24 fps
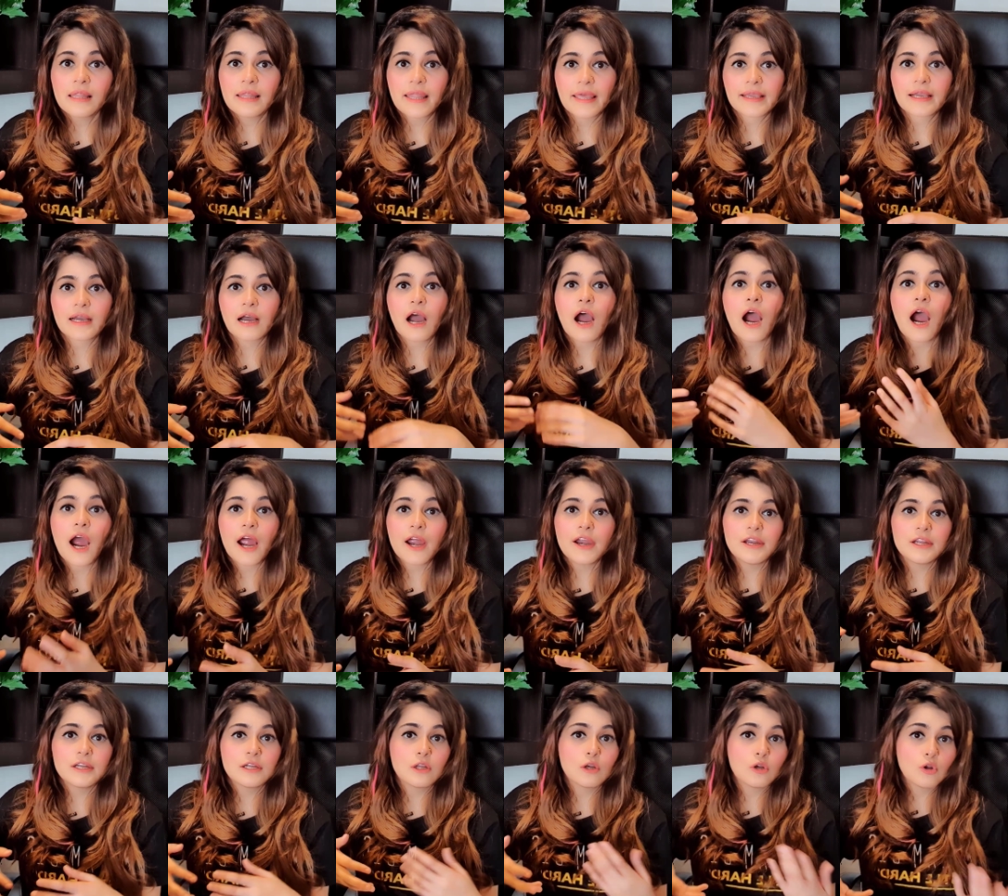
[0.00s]
like a
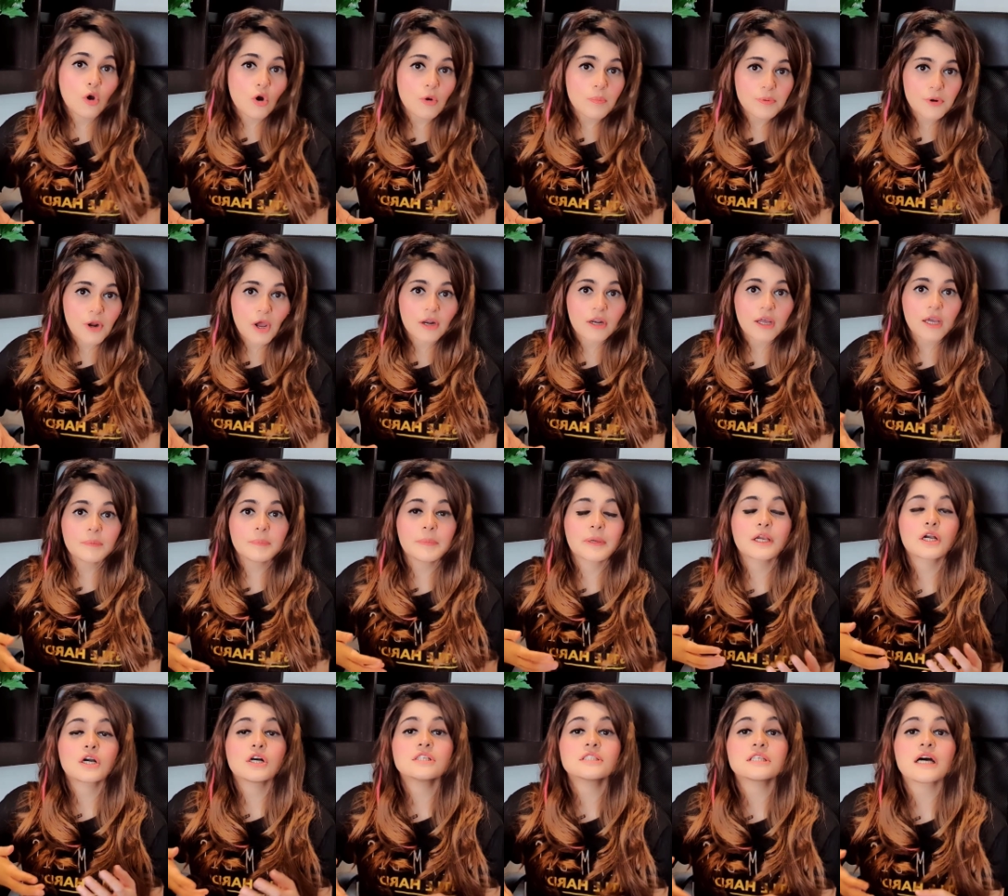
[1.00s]
higher and a low product,
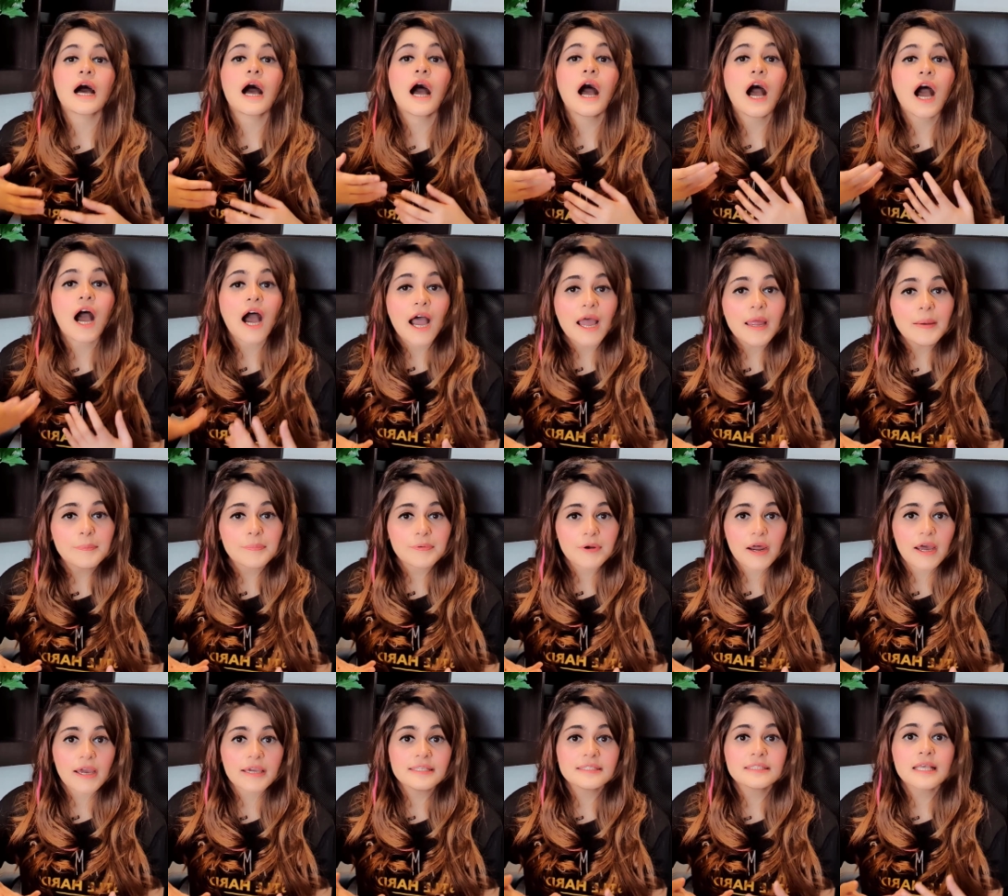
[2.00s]
because a higher
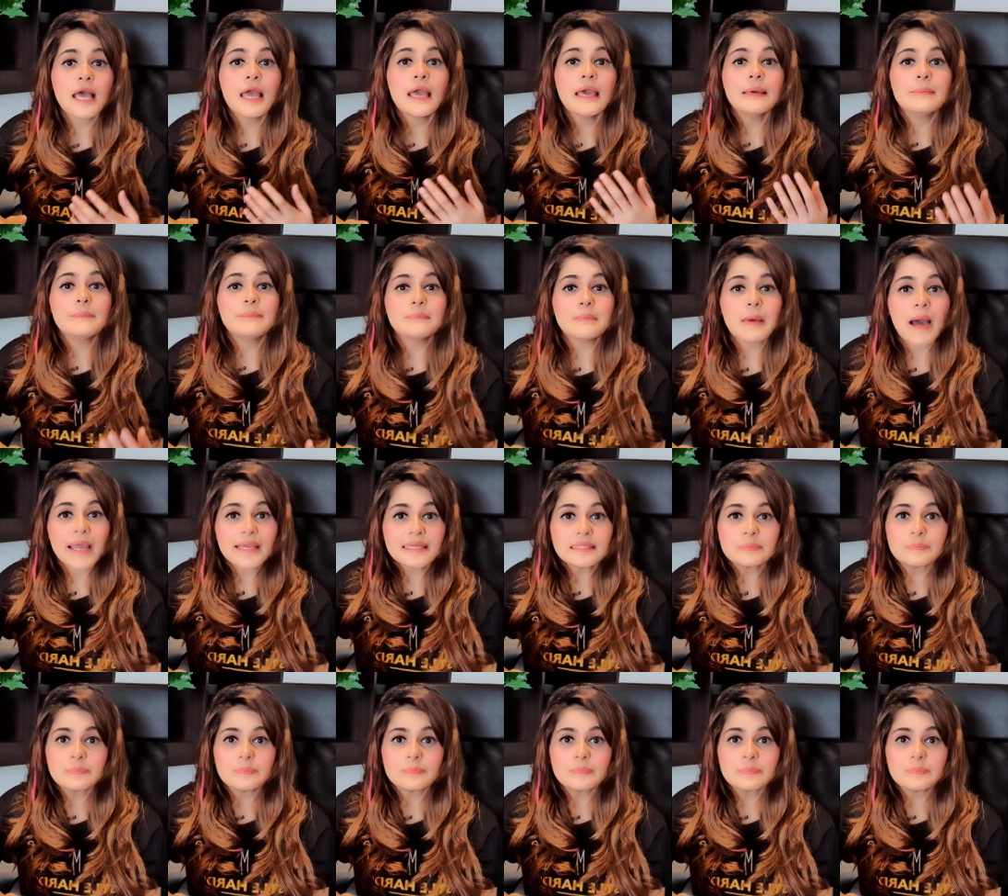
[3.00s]
price might